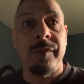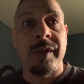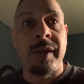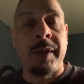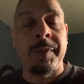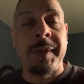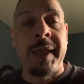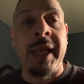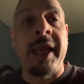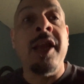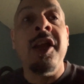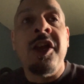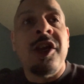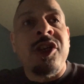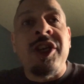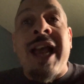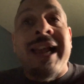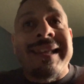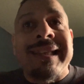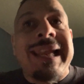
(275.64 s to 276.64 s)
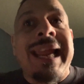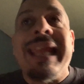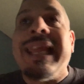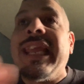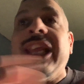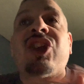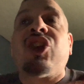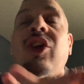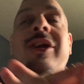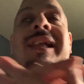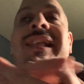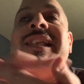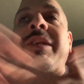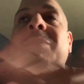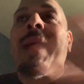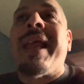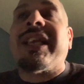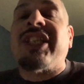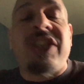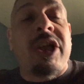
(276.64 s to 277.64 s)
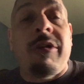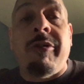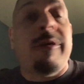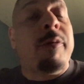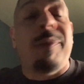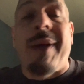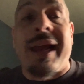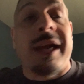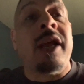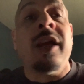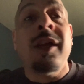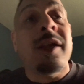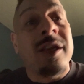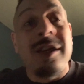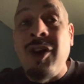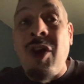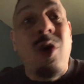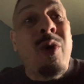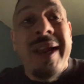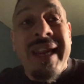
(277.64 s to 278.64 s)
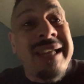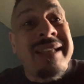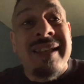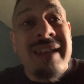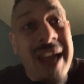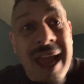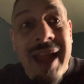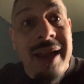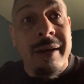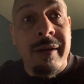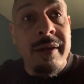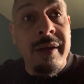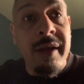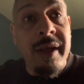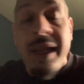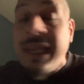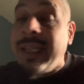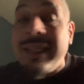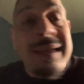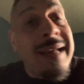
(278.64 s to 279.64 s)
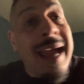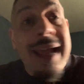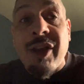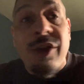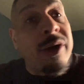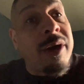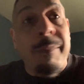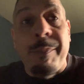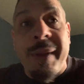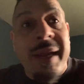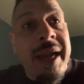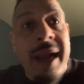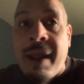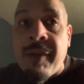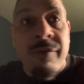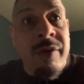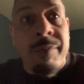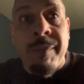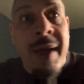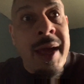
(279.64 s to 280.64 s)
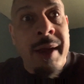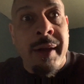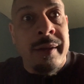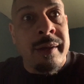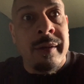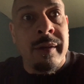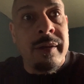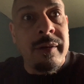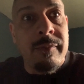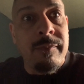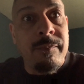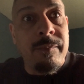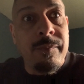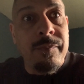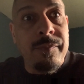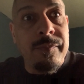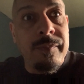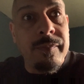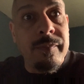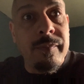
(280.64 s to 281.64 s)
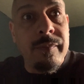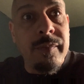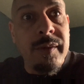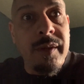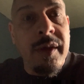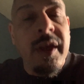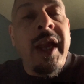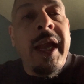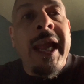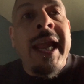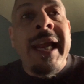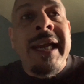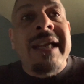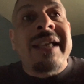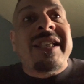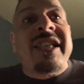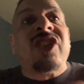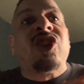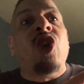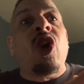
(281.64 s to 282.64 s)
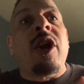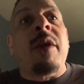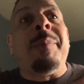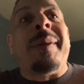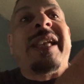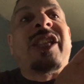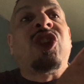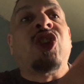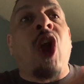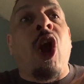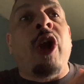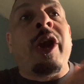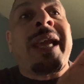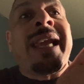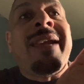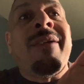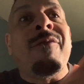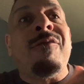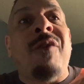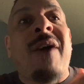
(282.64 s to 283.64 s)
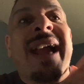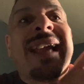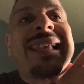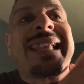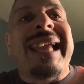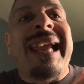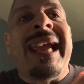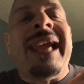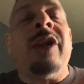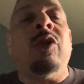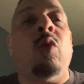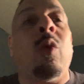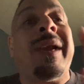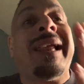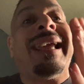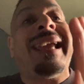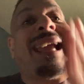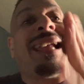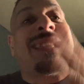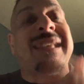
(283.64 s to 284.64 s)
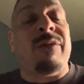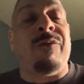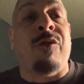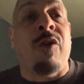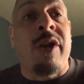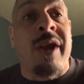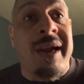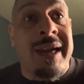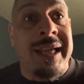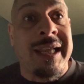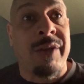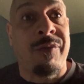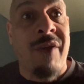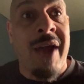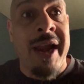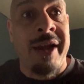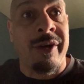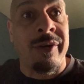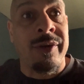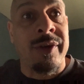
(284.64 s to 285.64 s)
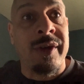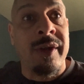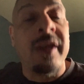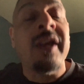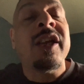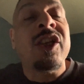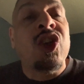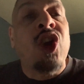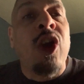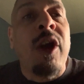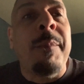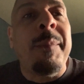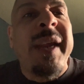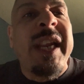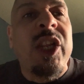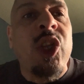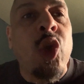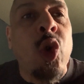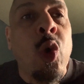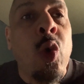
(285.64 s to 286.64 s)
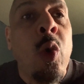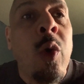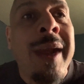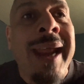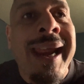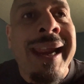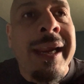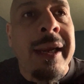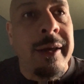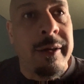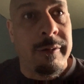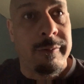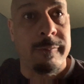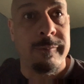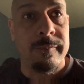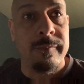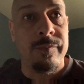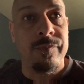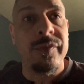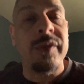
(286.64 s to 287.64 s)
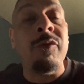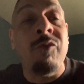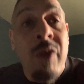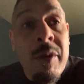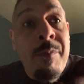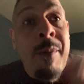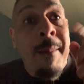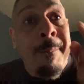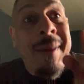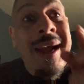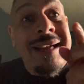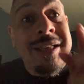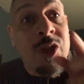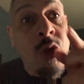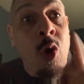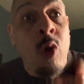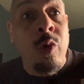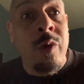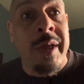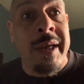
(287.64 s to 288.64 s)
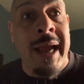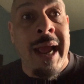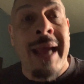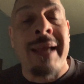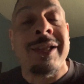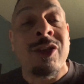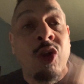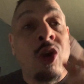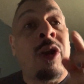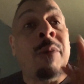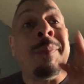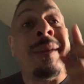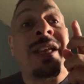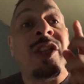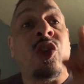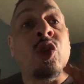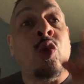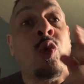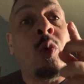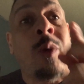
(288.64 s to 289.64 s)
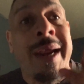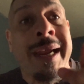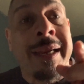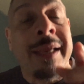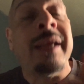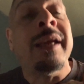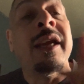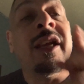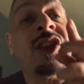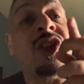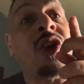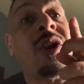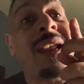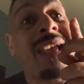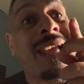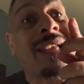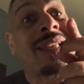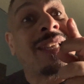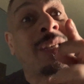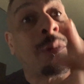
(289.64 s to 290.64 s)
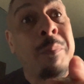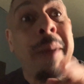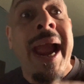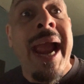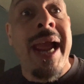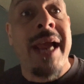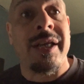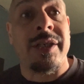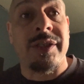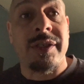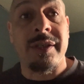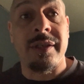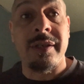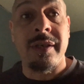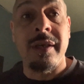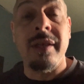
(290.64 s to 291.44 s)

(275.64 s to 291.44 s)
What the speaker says: Like I'm saying, y'all saying he's going to smash everybody. No, he's not. He's not going to beat everybody. And this is going to be 30 fights in when he gets in front of these fighters. It's going to be too late. Remember, I told you that. It's going to be too late. It's going to get smashed.